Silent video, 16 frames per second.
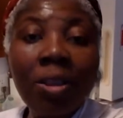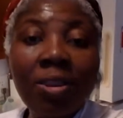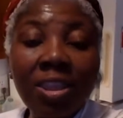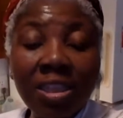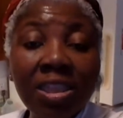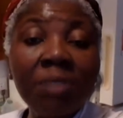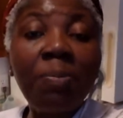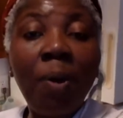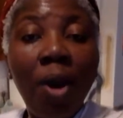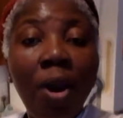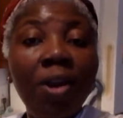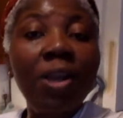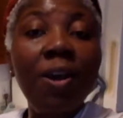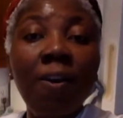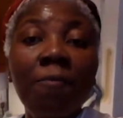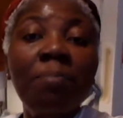this is
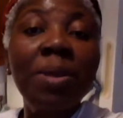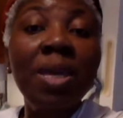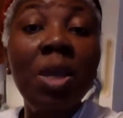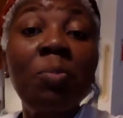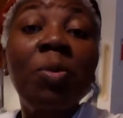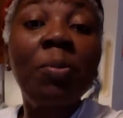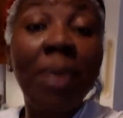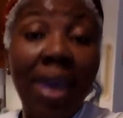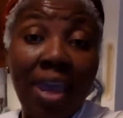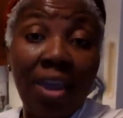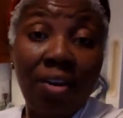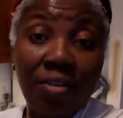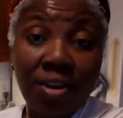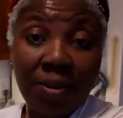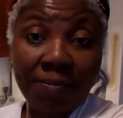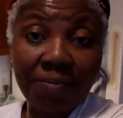part of being
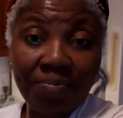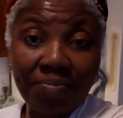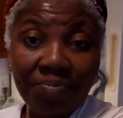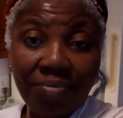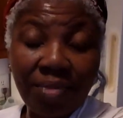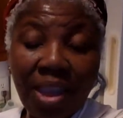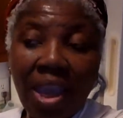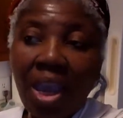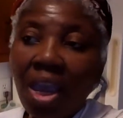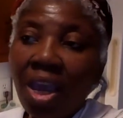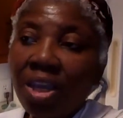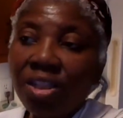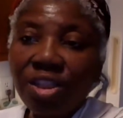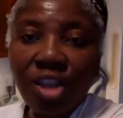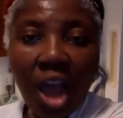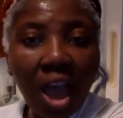prepared.
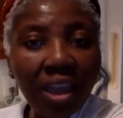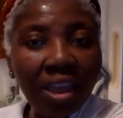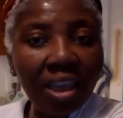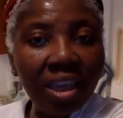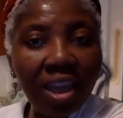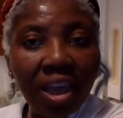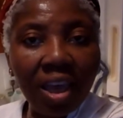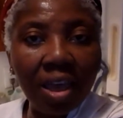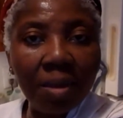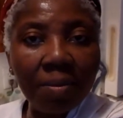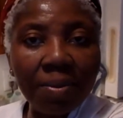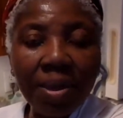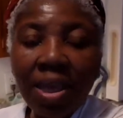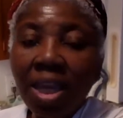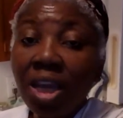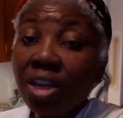Stocking up,
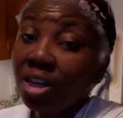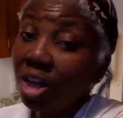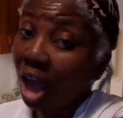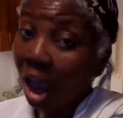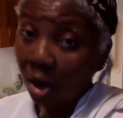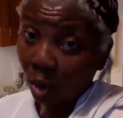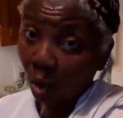not